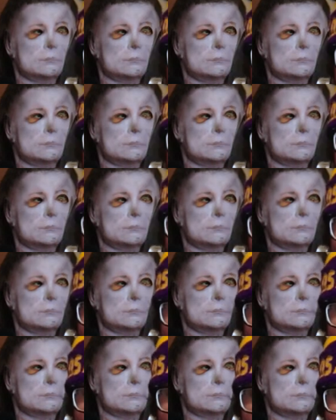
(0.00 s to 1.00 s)

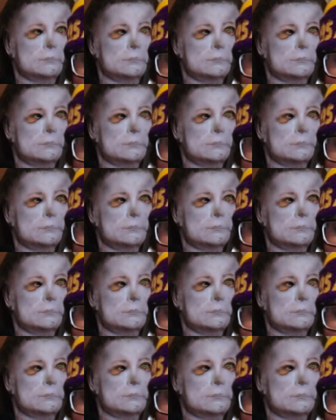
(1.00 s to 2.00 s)

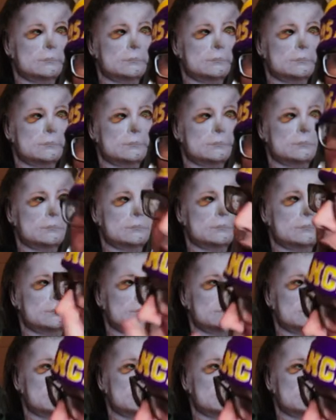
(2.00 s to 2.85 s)
No words are spoken by the person on screen.